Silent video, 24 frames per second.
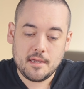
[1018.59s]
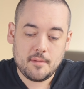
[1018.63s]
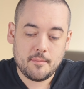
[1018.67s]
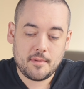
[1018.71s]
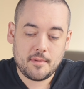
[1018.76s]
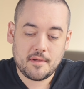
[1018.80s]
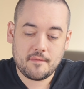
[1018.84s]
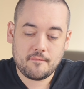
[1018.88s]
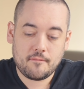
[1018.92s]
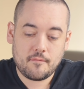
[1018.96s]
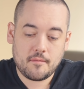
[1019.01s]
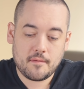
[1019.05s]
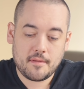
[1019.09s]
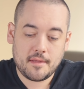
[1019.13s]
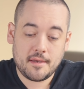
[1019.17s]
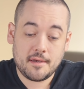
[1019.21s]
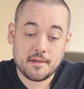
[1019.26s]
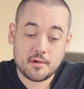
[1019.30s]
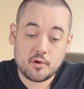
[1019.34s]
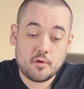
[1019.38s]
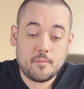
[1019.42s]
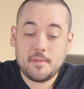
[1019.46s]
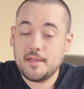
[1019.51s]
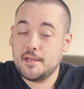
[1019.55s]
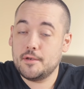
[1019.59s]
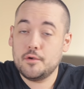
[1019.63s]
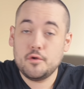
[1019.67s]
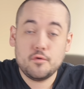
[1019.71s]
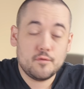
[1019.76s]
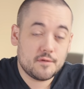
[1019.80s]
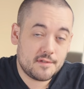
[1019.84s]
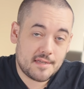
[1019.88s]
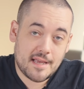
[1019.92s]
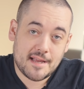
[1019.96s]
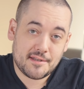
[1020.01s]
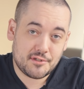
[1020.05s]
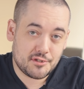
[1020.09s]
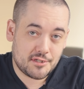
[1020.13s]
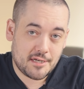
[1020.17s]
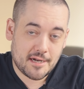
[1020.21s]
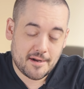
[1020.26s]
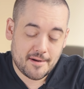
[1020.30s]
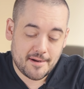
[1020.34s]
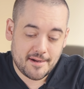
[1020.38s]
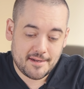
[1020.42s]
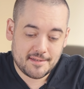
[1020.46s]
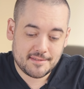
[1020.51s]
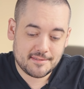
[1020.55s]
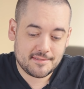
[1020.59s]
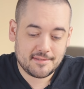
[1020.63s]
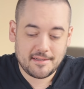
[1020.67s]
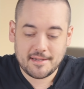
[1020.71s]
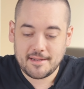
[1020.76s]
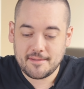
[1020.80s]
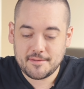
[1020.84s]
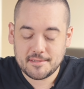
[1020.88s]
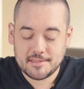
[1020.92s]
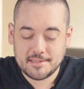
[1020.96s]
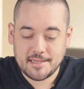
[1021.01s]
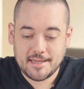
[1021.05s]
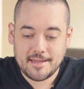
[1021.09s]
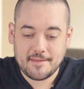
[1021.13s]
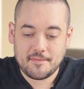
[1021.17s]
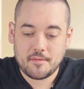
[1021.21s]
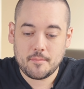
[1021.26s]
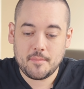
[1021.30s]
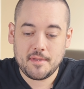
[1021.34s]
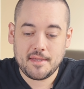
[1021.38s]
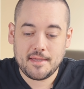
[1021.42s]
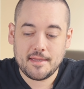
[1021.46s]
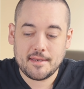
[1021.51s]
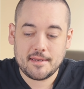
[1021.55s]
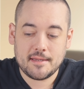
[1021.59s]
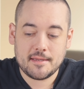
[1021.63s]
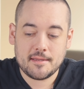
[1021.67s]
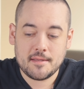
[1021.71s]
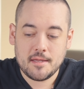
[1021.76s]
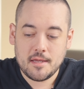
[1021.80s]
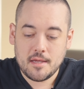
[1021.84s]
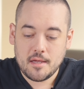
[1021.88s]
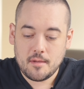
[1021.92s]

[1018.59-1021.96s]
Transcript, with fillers: and it could be a new Sagittarius, like I was saying at the beginning.